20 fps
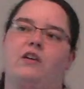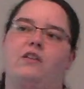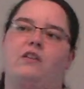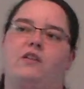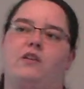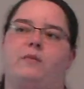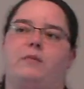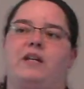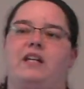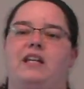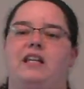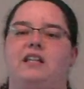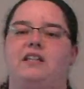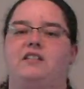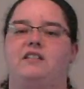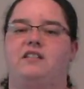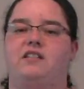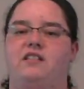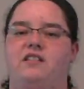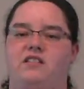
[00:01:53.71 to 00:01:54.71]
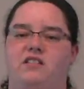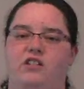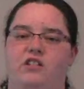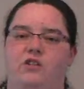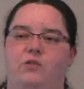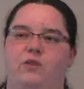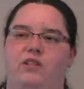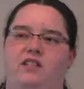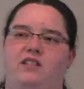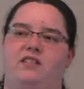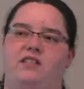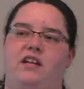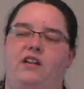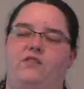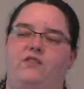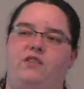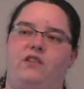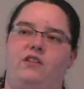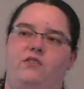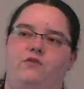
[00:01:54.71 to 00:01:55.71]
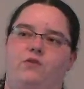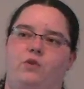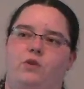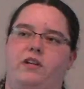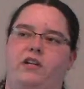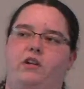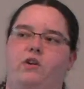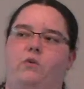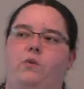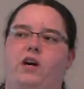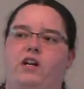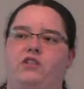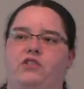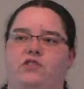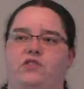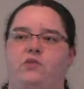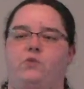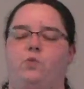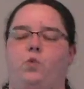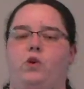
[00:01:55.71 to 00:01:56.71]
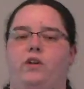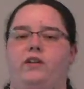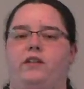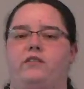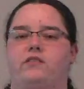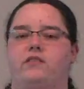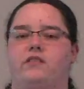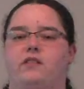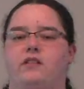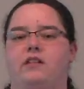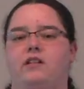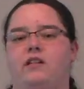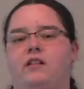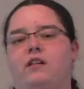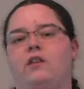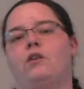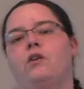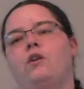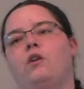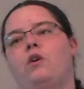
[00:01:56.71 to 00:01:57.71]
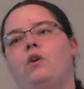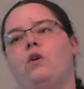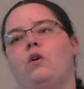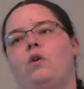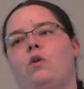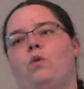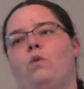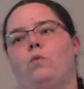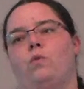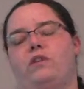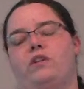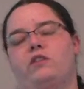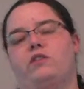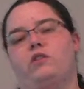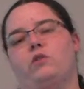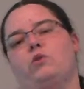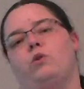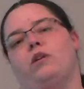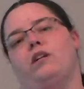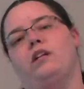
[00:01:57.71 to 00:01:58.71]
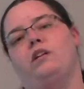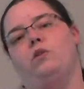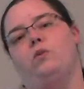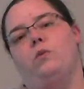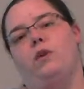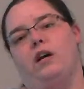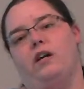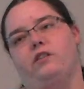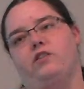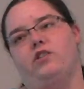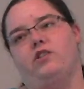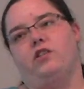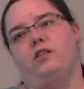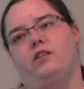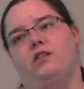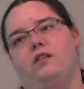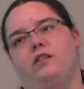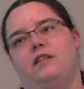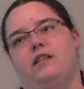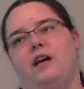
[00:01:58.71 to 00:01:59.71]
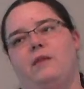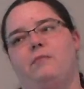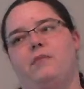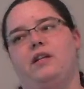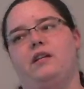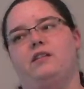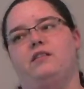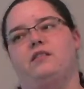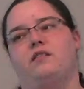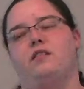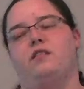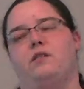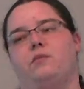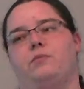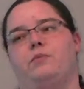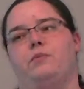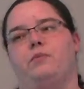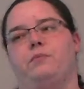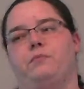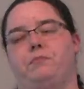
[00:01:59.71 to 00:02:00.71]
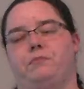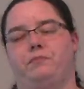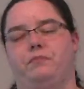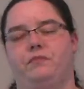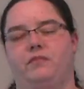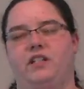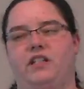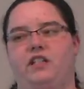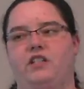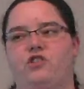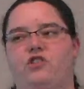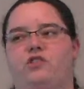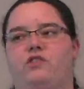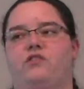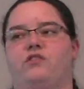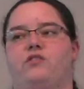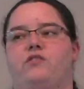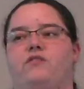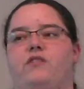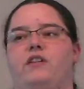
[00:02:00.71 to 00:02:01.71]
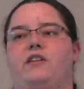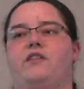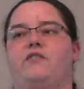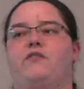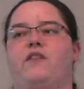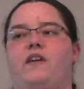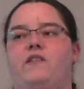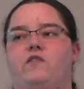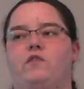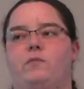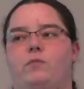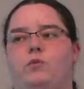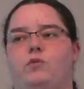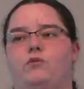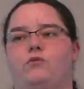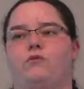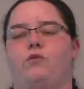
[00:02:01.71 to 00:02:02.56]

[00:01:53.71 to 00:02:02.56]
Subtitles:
There are many things to consider with the safety of tornado watches and warnings. When there is a tornado watch, that means that the conditions are very favorable